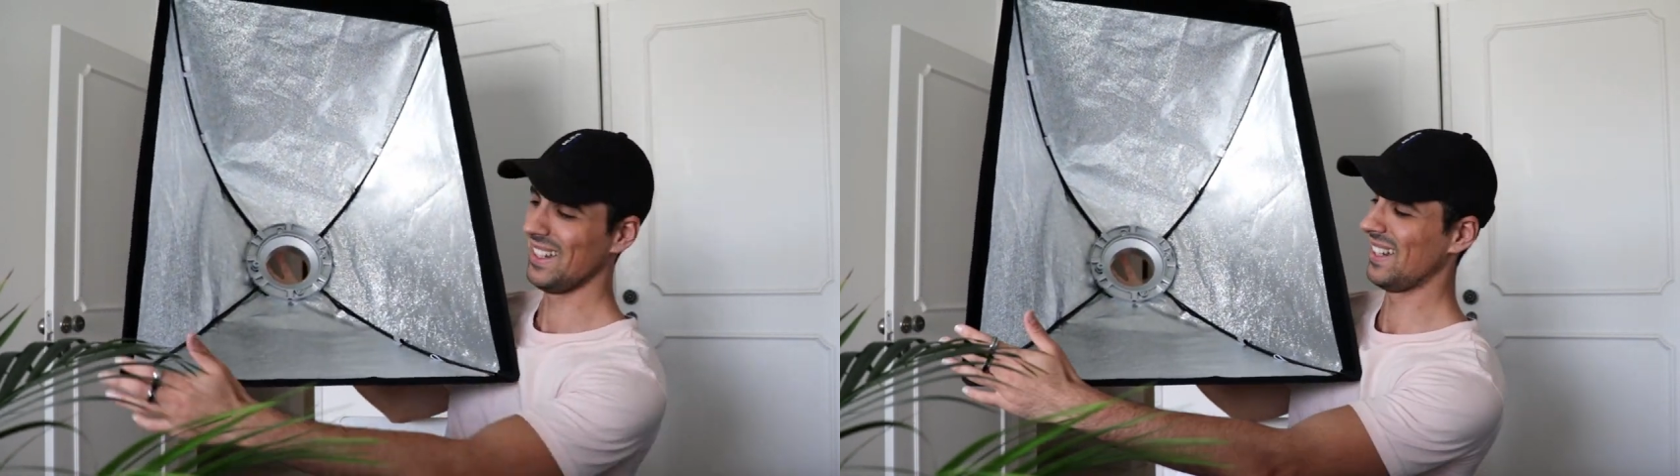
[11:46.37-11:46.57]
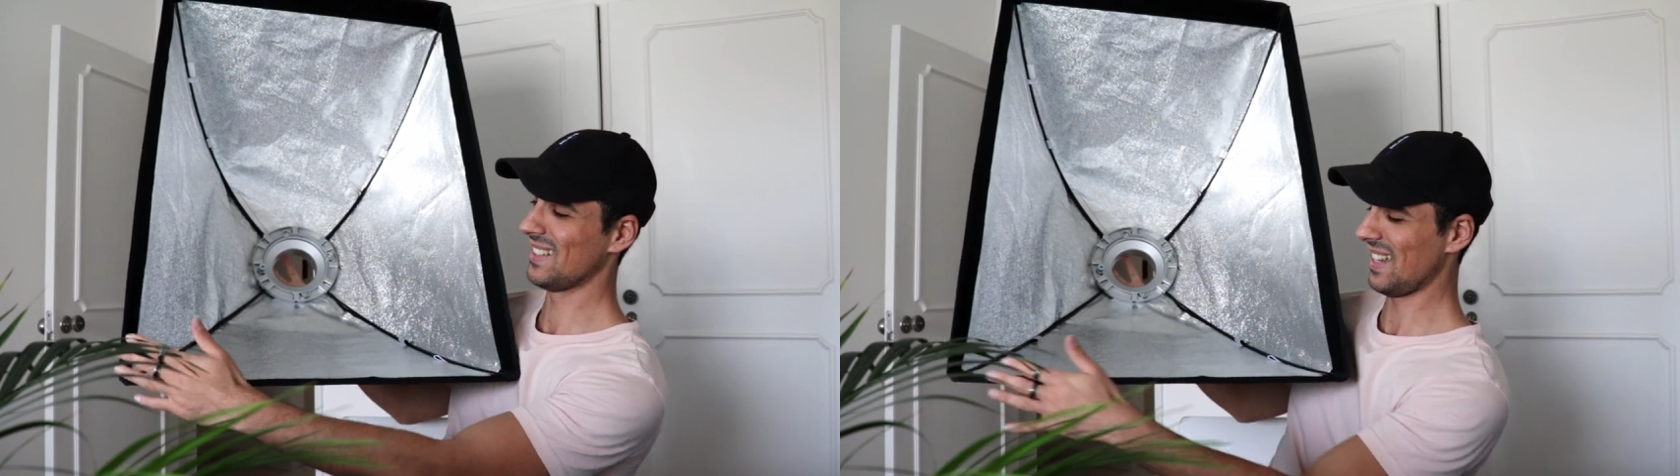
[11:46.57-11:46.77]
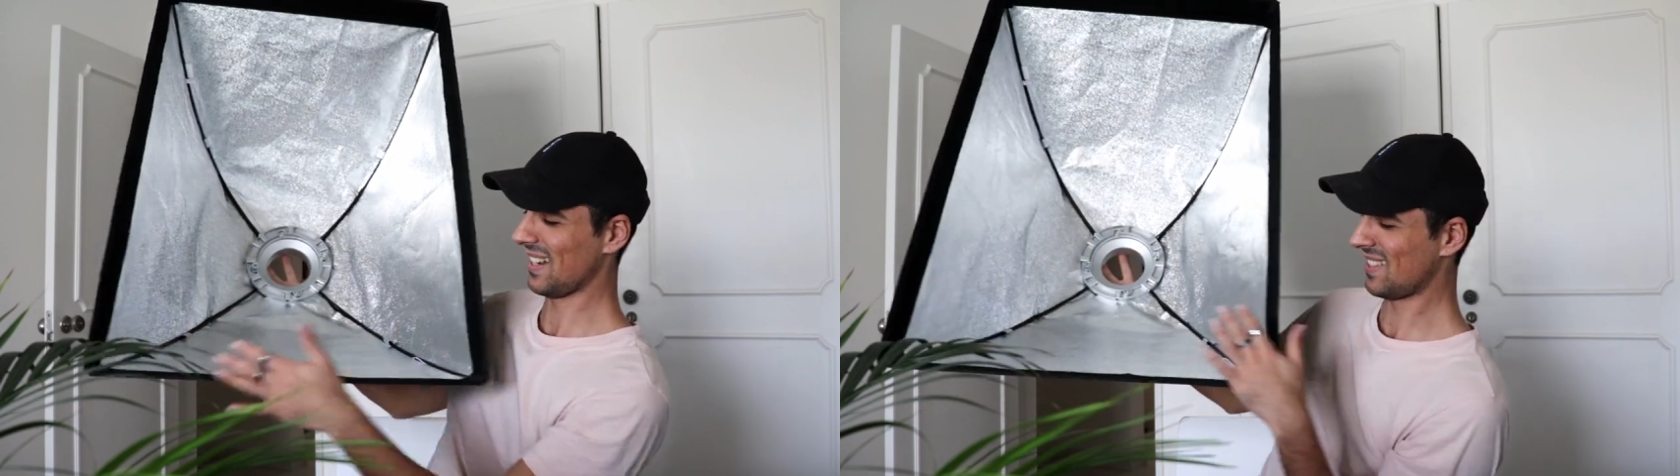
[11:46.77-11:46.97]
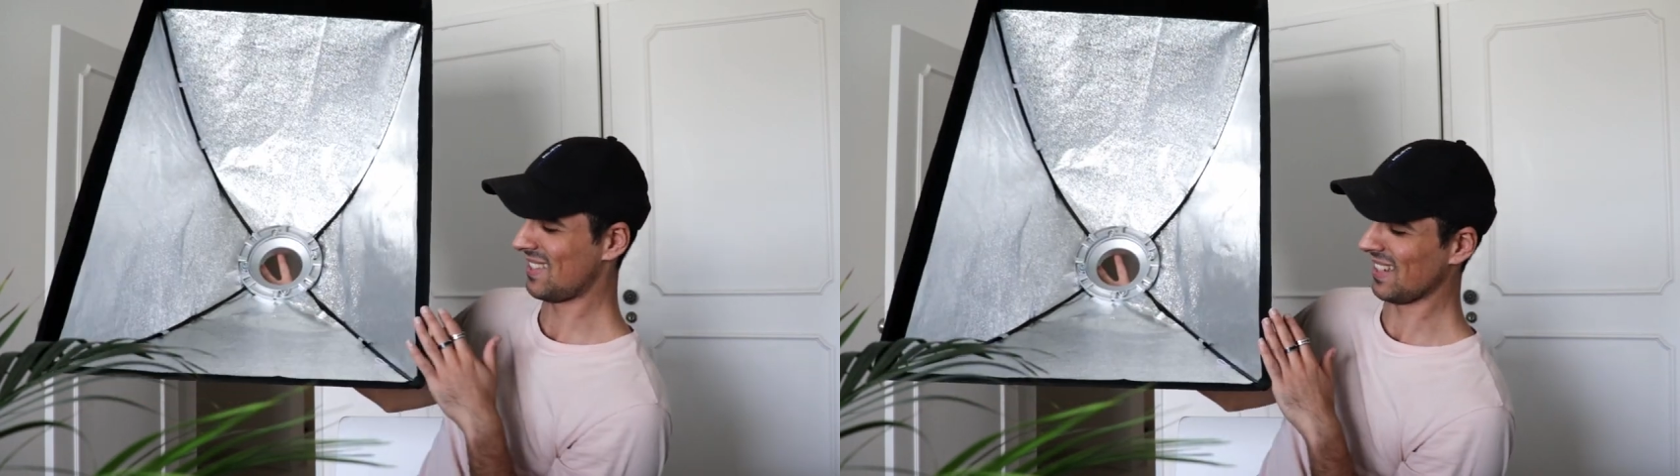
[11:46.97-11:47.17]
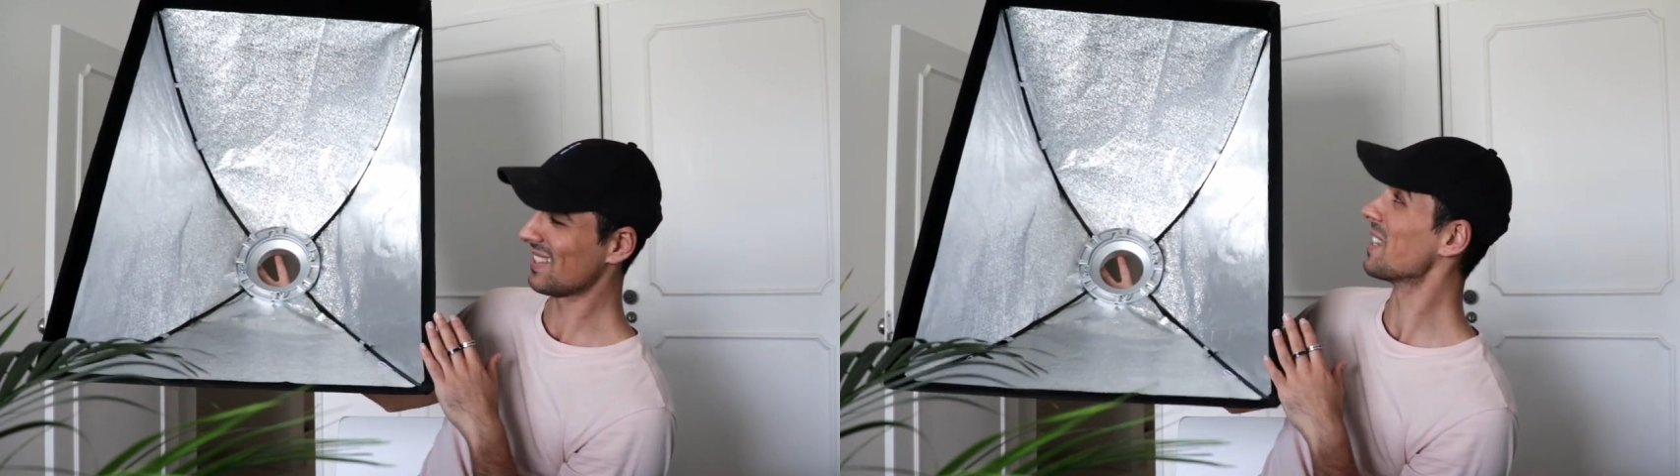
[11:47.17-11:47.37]
It's like
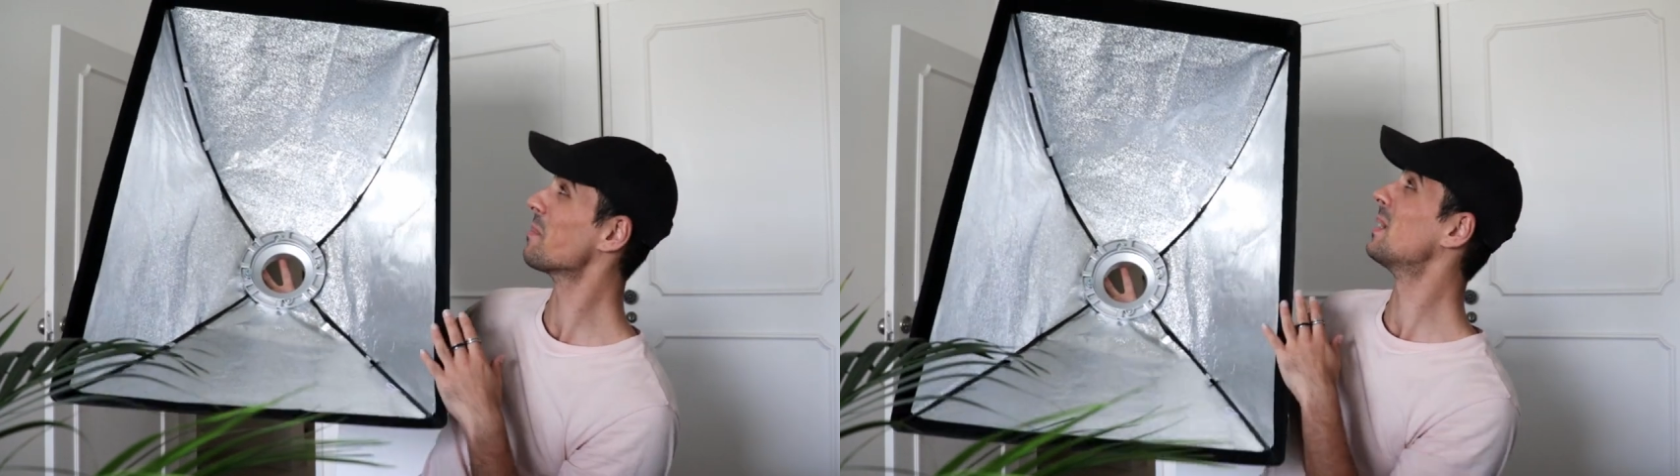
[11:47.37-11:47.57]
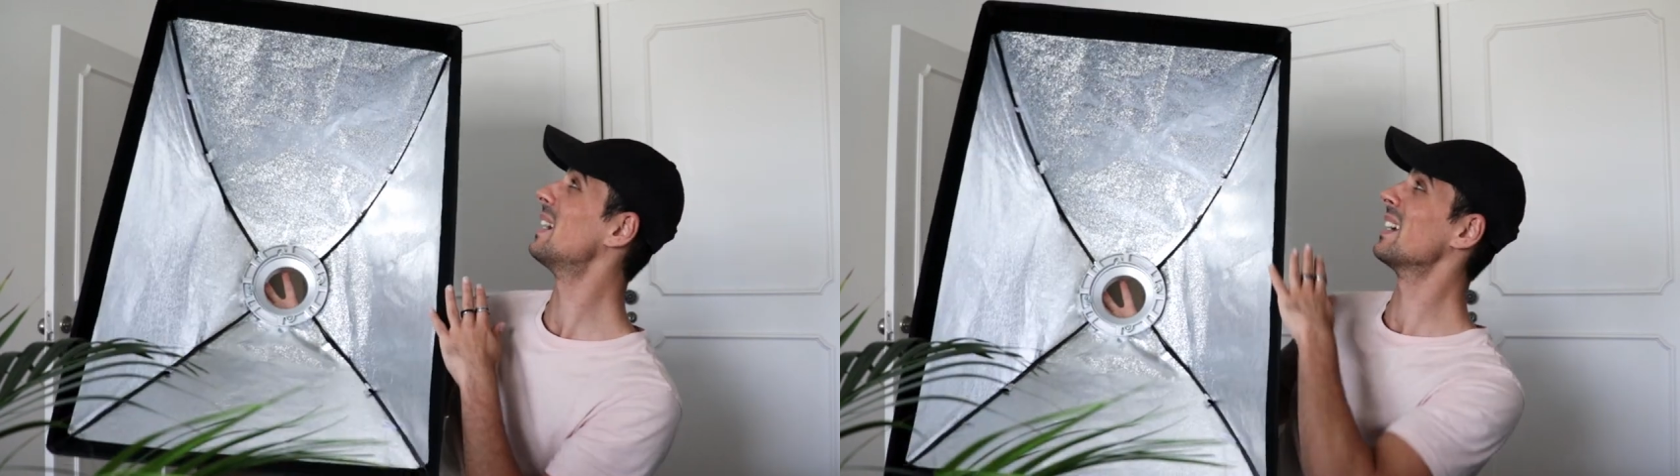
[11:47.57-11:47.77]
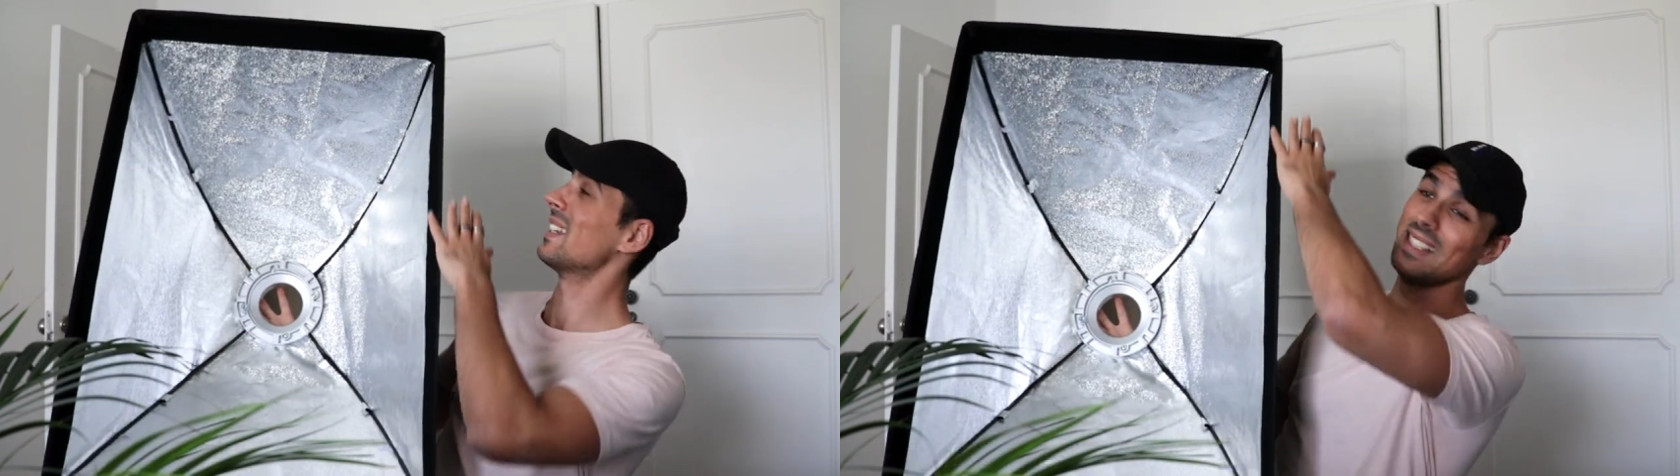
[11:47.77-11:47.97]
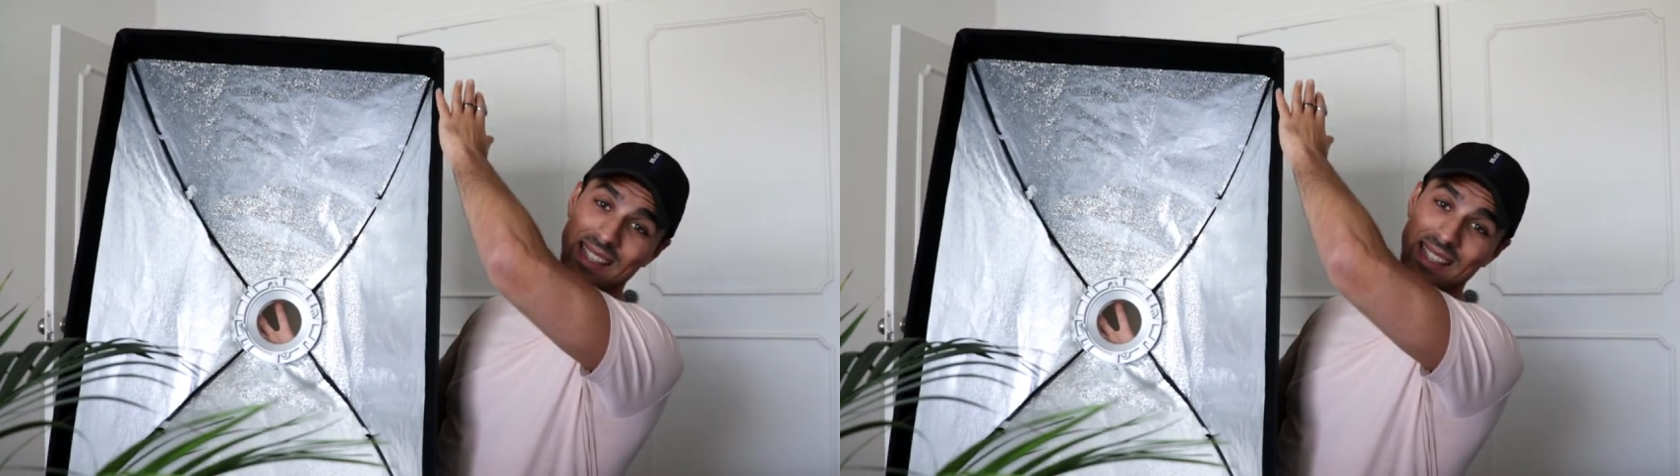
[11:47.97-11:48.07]
60 by